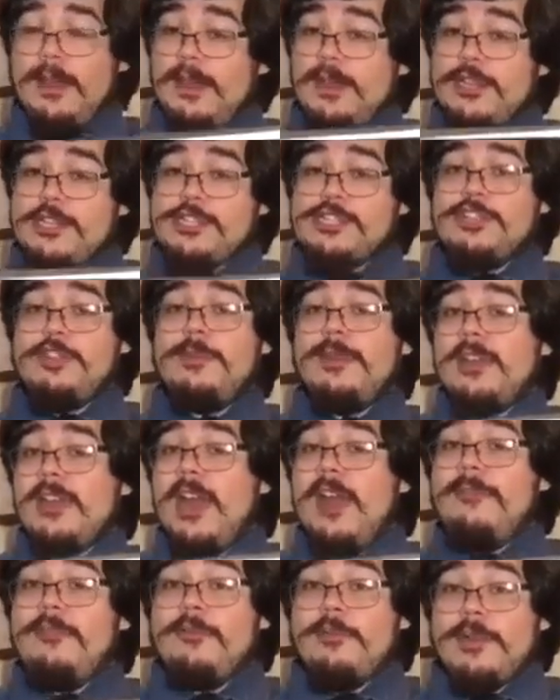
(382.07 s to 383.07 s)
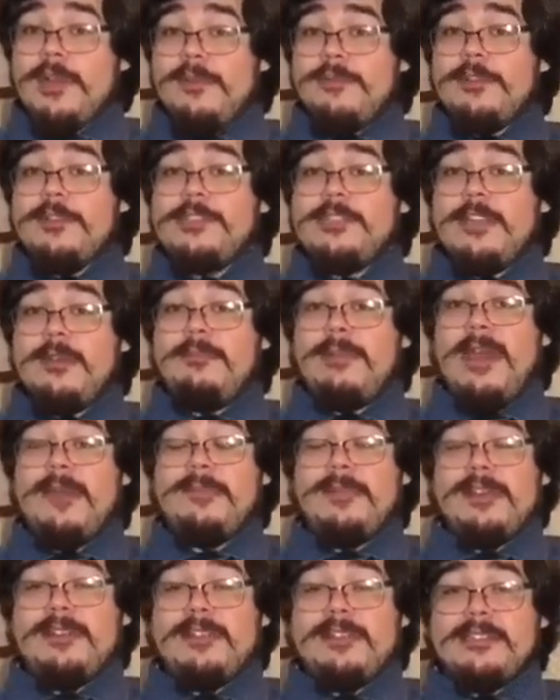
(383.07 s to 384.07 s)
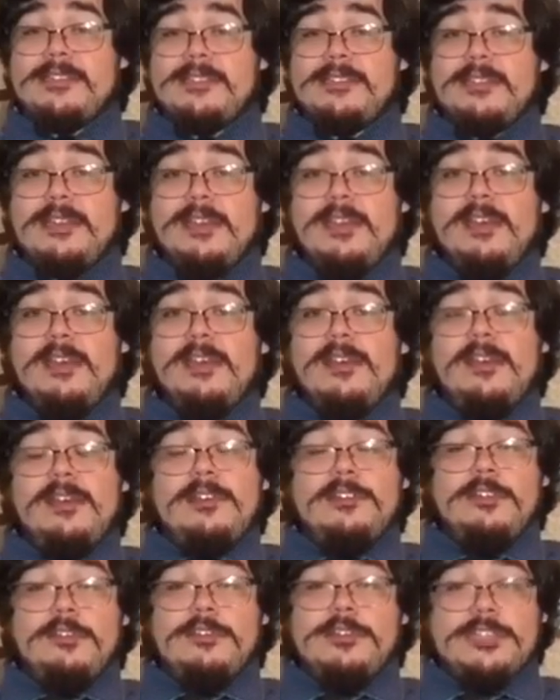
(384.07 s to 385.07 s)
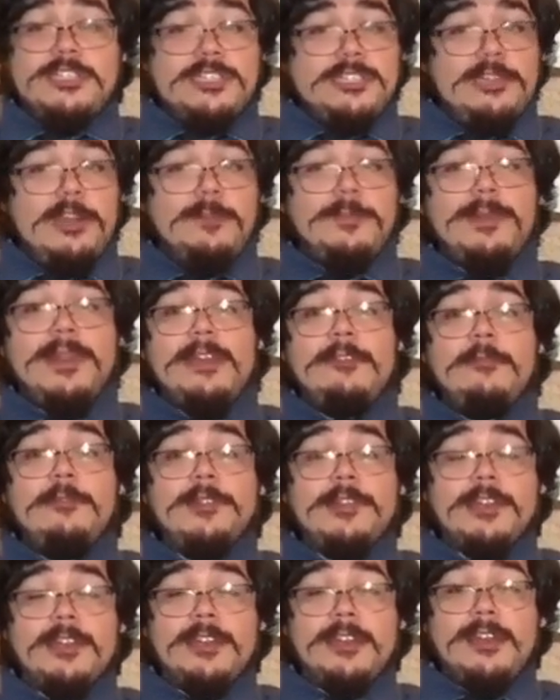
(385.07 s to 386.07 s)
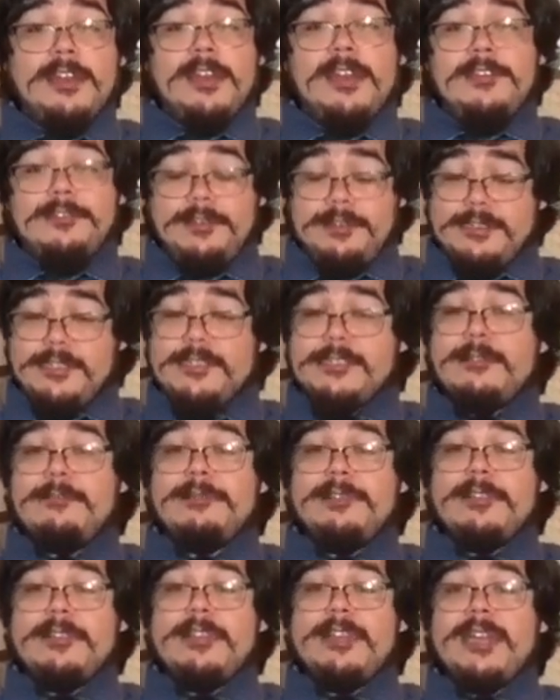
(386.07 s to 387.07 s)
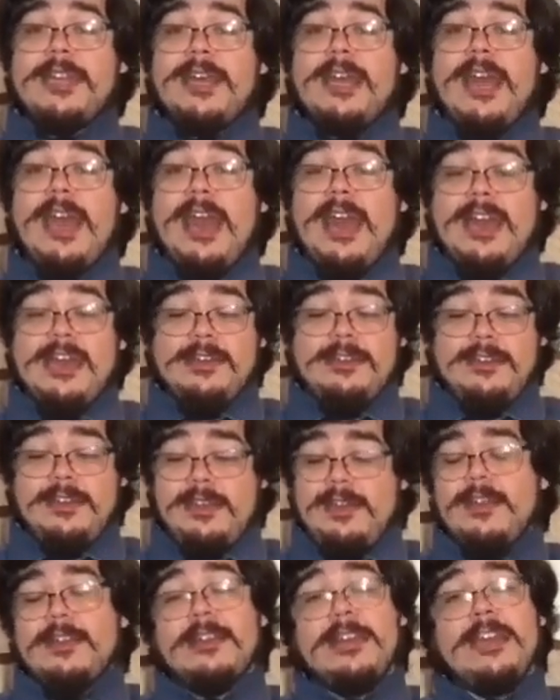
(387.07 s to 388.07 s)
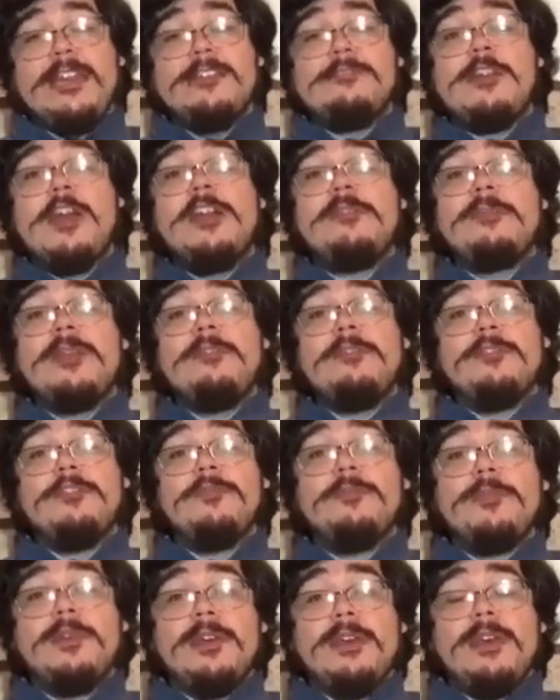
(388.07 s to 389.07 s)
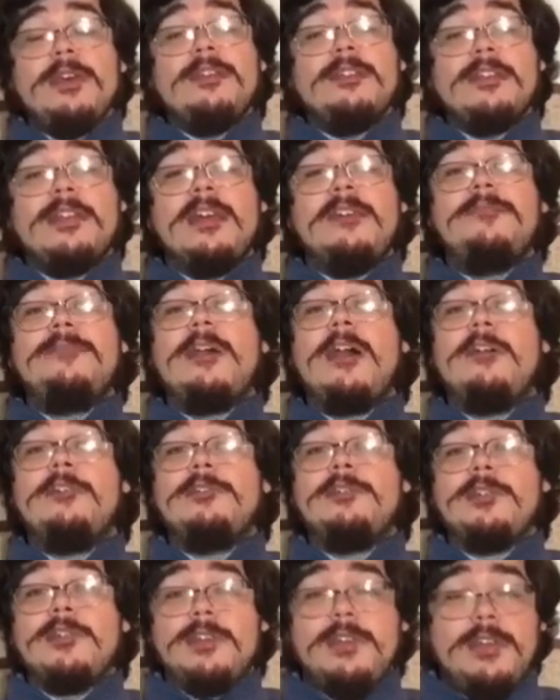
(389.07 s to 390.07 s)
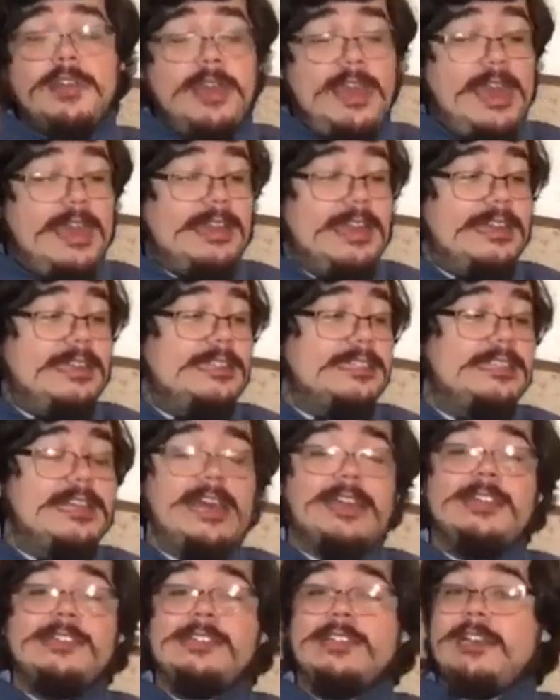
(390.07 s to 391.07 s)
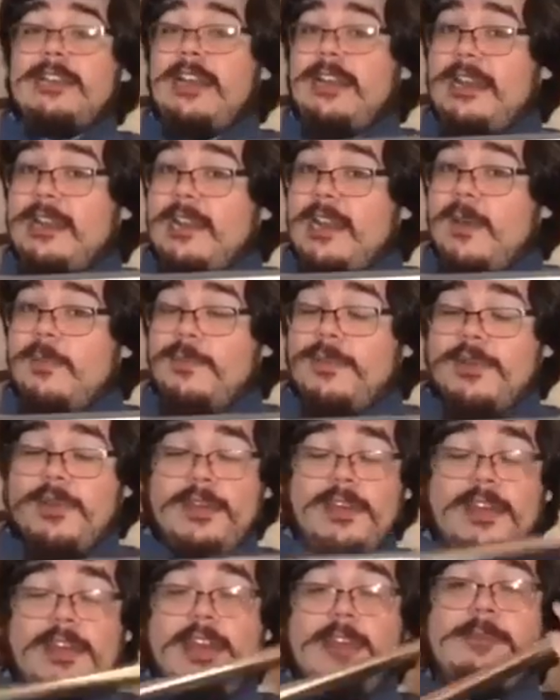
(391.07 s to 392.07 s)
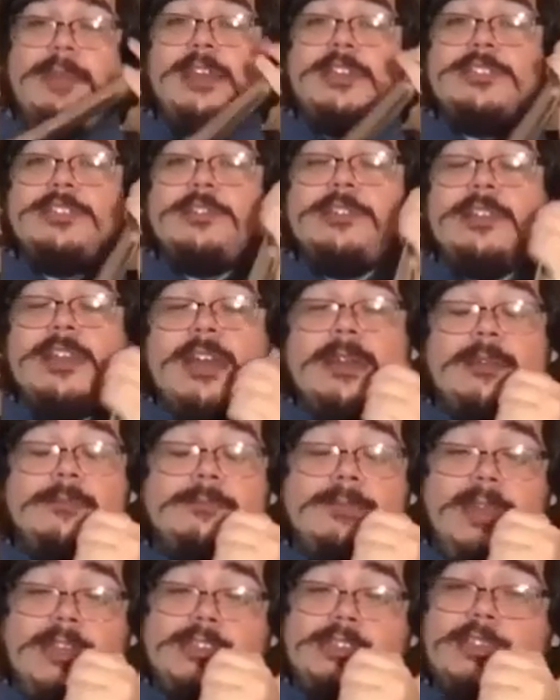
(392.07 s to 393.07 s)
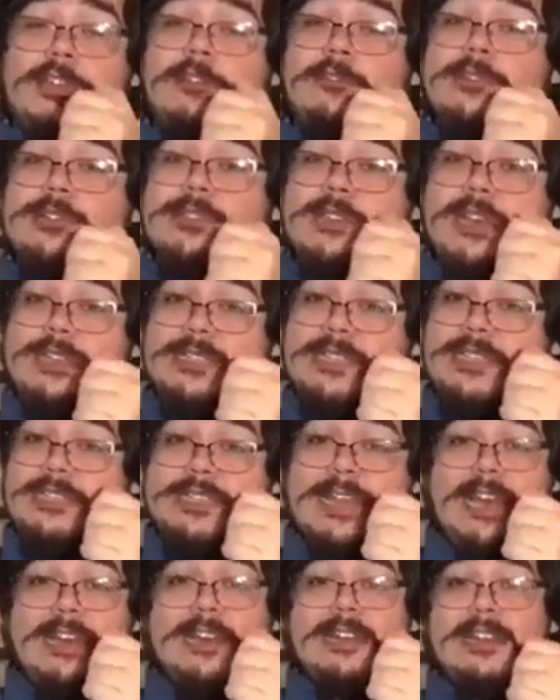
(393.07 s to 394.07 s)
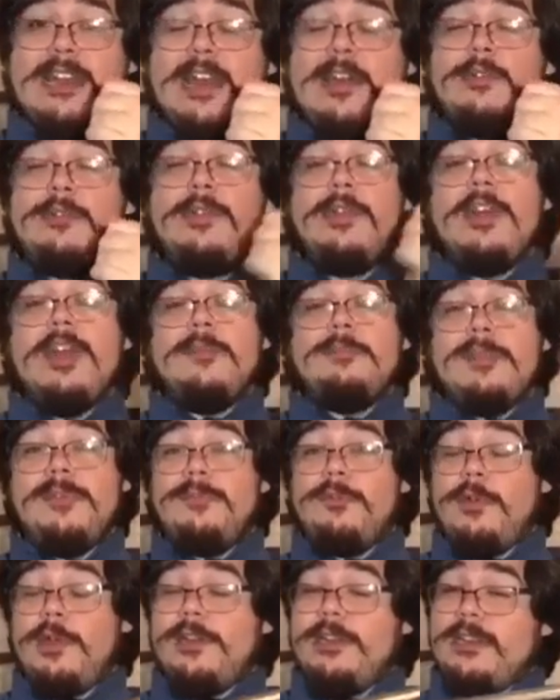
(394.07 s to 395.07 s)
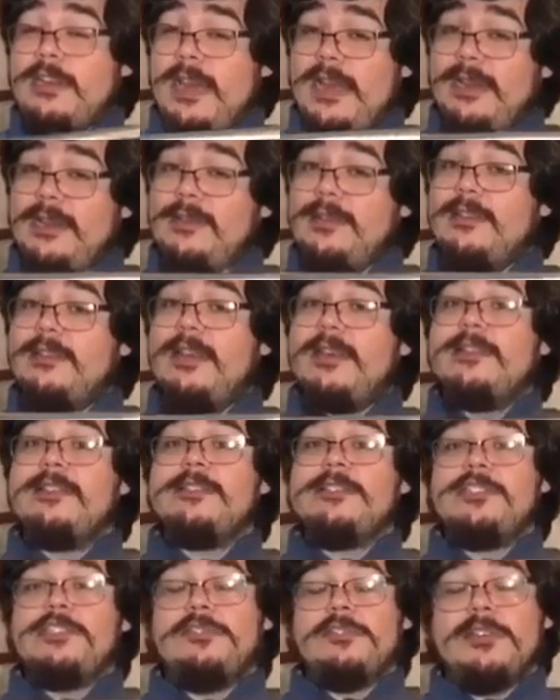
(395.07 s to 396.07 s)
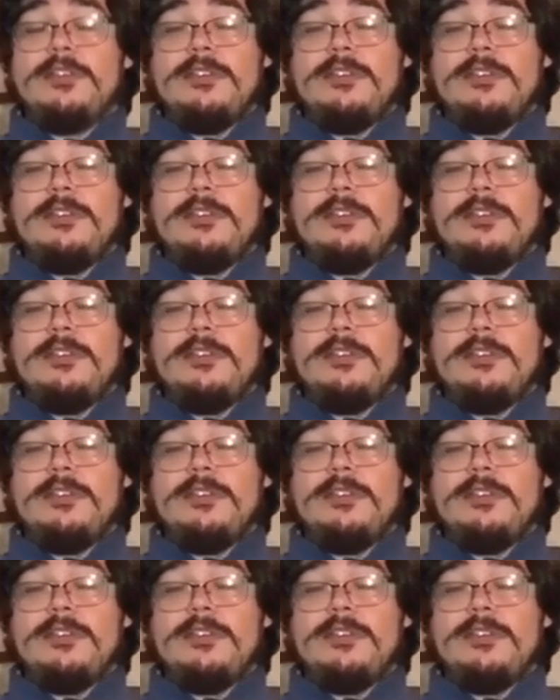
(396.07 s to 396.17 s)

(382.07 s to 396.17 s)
So be careful whenever you see a pipe like this. Don't just start playing with it. This is something that I had laying around my room that I found, and I decided to clean it up, make sure it was nicely sanded down before I did anything like this to it.